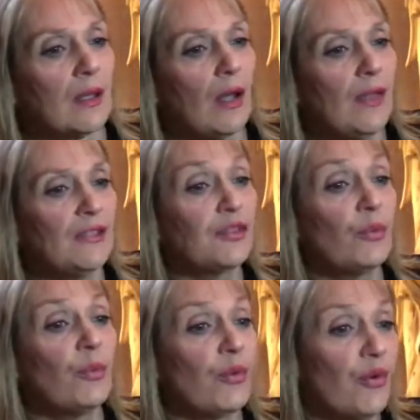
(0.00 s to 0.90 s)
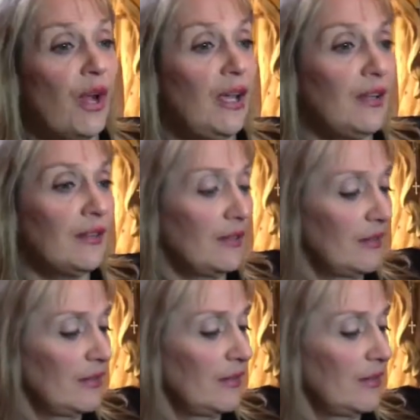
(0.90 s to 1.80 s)
Oh, that's great.
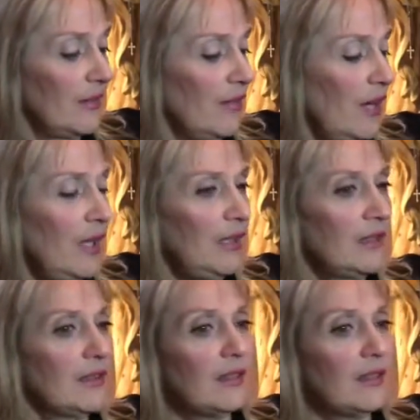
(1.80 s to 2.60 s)
Great.